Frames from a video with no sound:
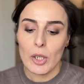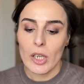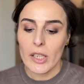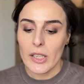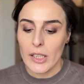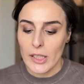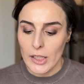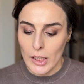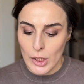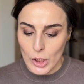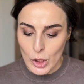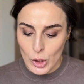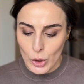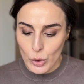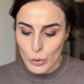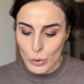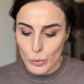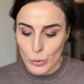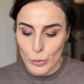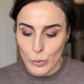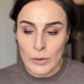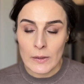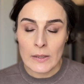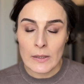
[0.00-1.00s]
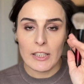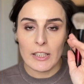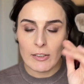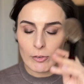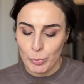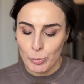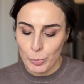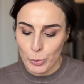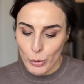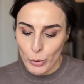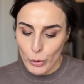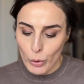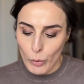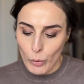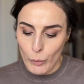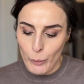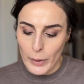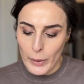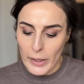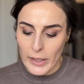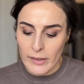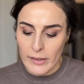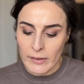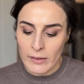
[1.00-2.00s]
gonna use Face Pro
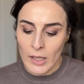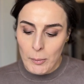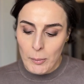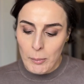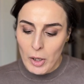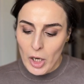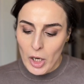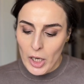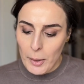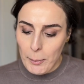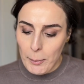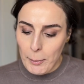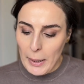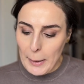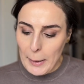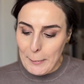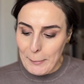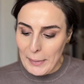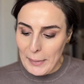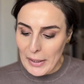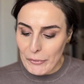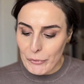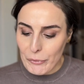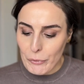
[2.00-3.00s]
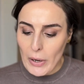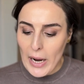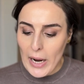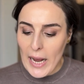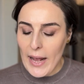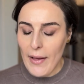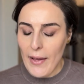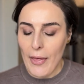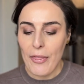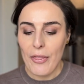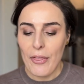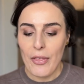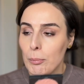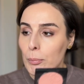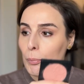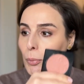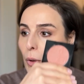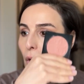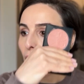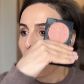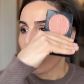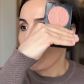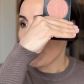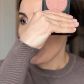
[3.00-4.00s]
with my Pat McGrath
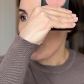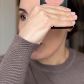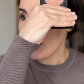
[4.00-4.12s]
blush